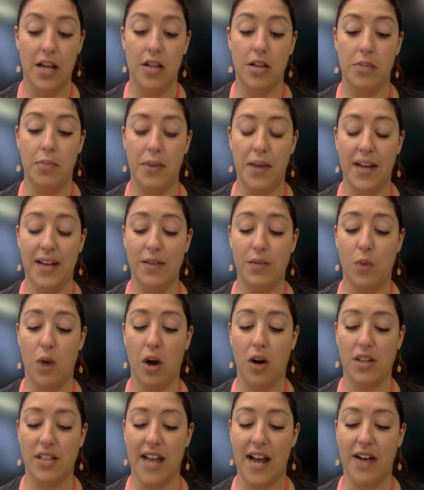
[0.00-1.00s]
The pig
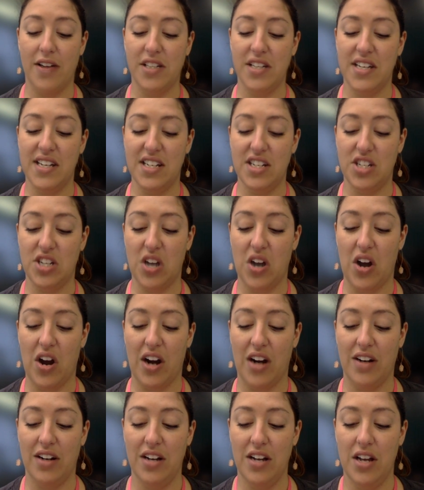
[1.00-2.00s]
walked out to his
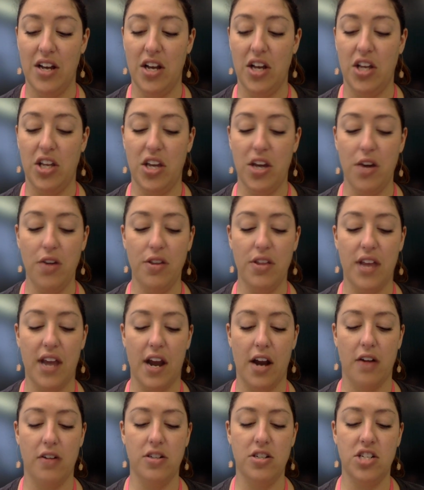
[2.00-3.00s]
yard. "You
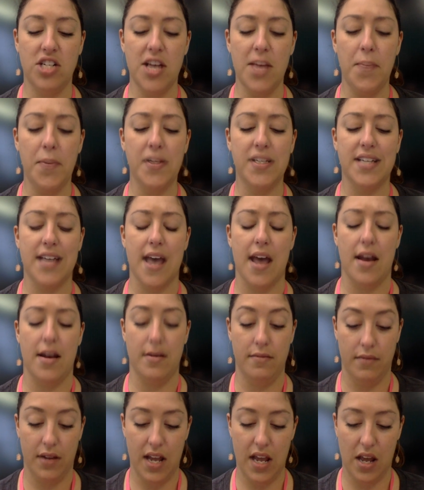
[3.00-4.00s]
there,
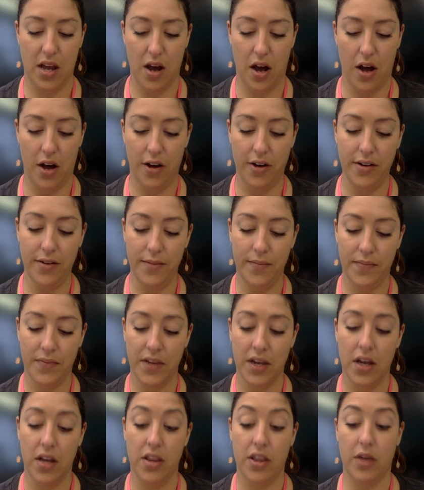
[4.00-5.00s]
Templeton!" he called.
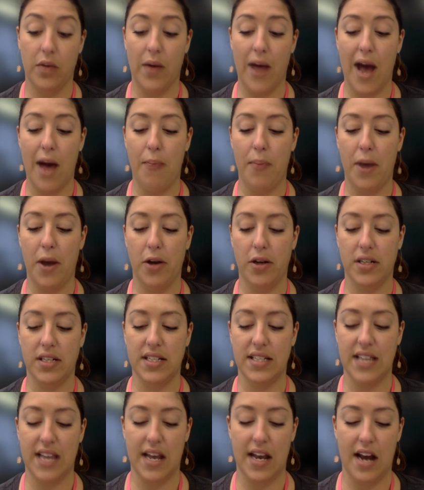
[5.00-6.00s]
The rat poked
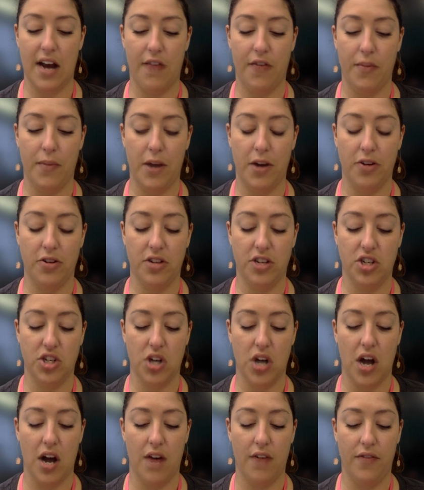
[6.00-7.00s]
his head out from under the
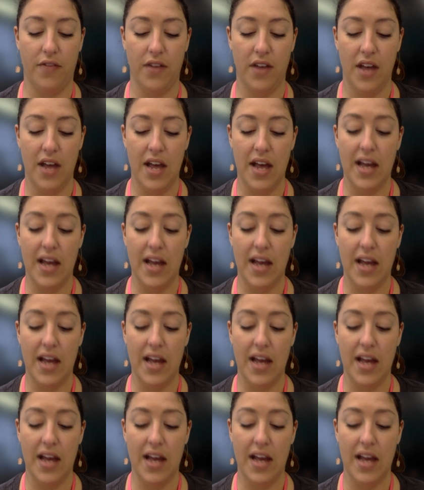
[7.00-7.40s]
trough.